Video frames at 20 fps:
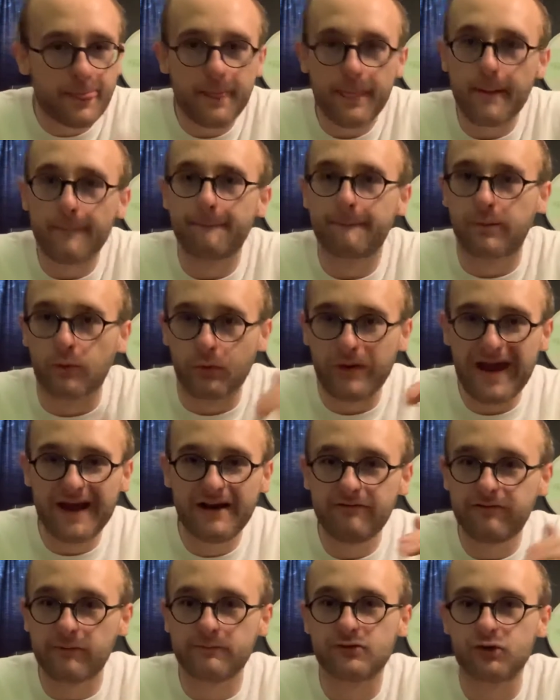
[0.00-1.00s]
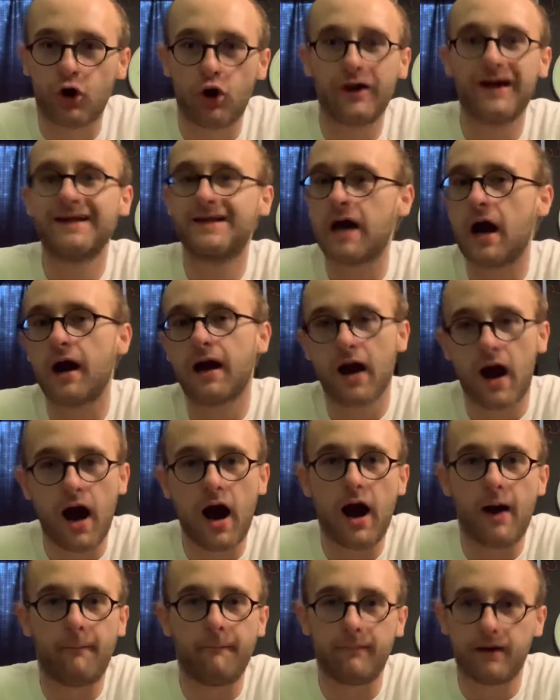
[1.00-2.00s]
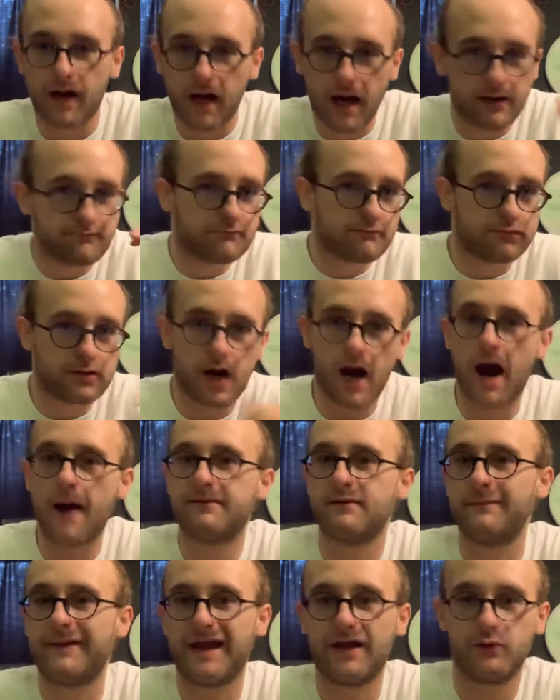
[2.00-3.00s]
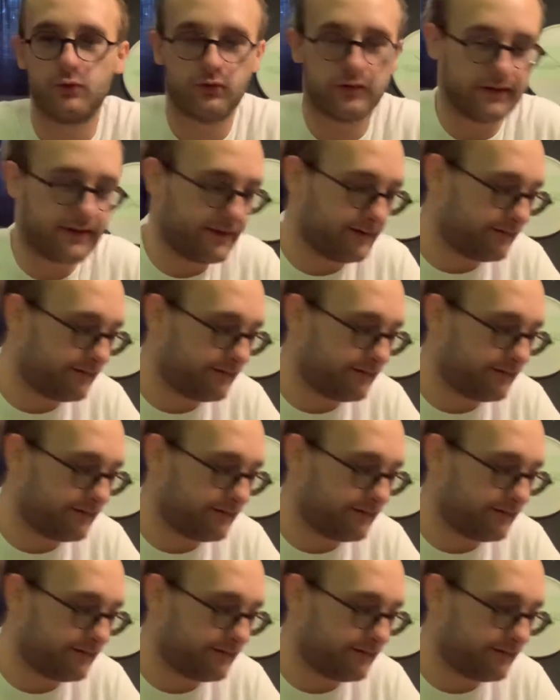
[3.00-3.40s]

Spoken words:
bread from Target.com, copped manually.